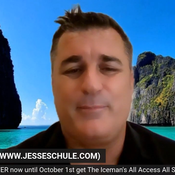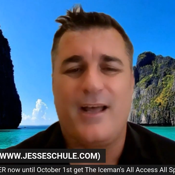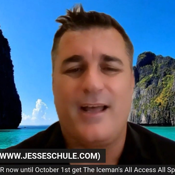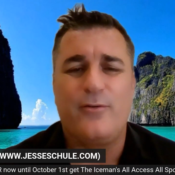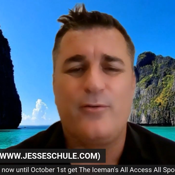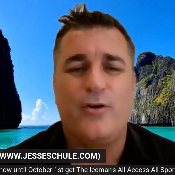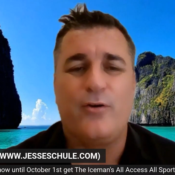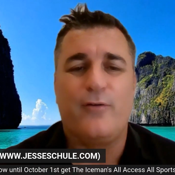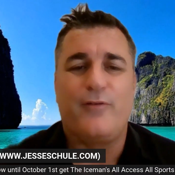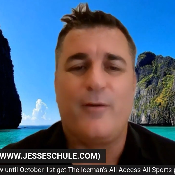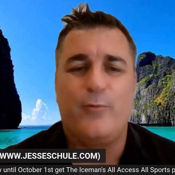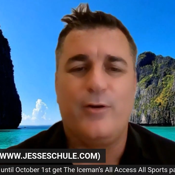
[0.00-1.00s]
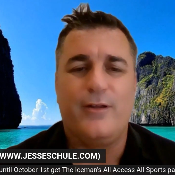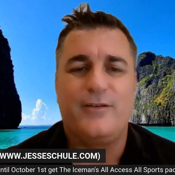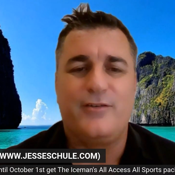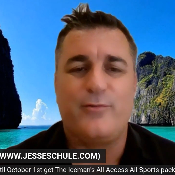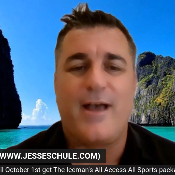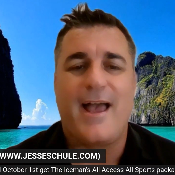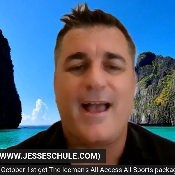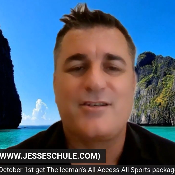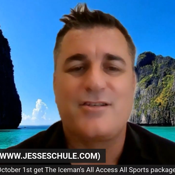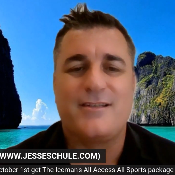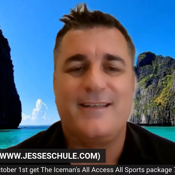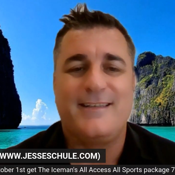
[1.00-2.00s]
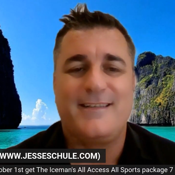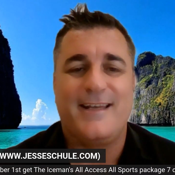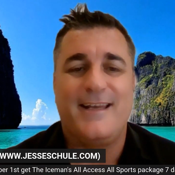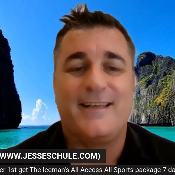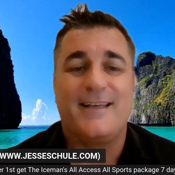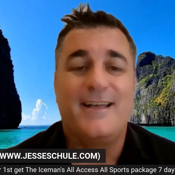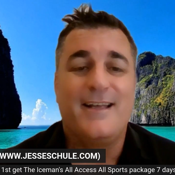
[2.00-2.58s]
but I don't know if I'm willing to actually take